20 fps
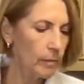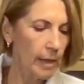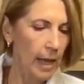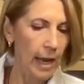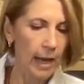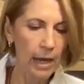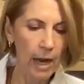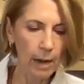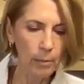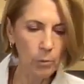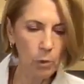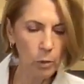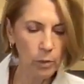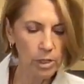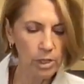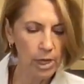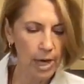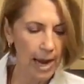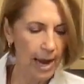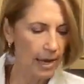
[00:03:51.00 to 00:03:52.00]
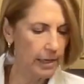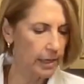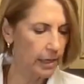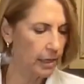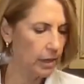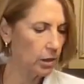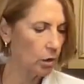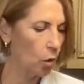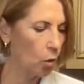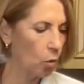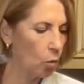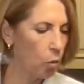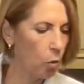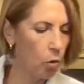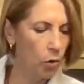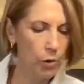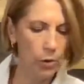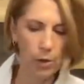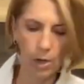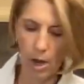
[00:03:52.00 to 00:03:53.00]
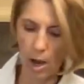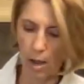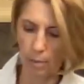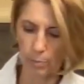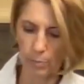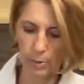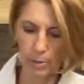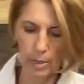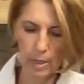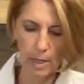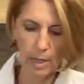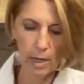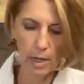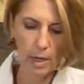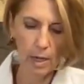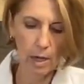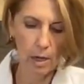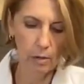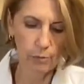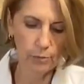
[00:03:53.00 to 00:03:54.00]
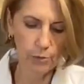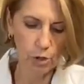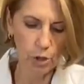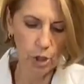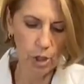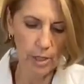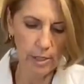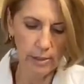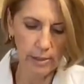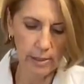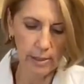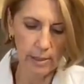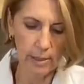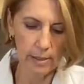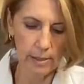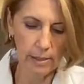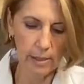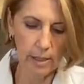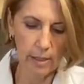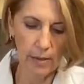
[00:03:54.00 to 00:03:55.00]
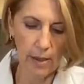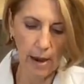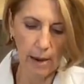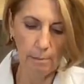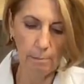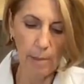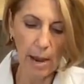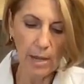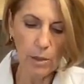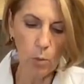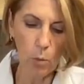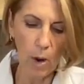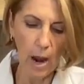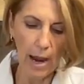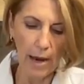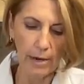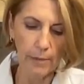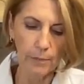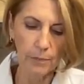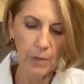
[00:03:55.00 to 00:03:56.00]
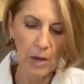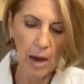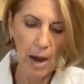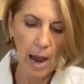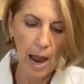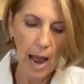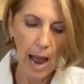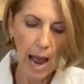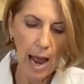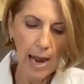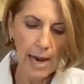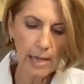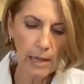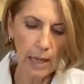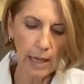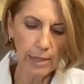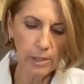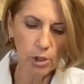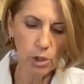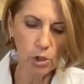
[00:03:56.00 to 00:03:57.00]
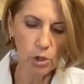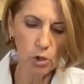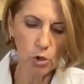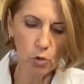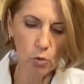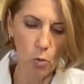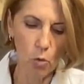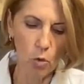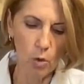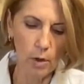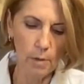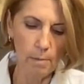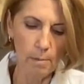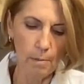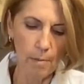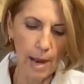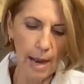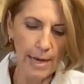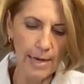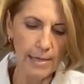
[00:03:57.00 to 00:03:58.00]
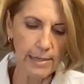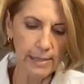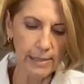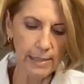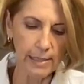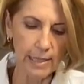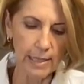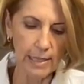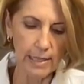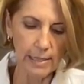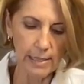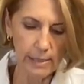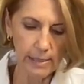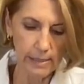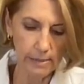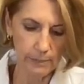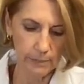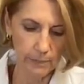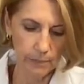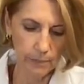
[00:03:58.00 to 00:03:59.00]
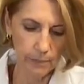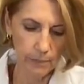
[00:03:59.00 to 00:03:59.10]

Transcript: and I'm going to add in a 1/4 cup of chia seeds to that. By the way, I like to store my seeds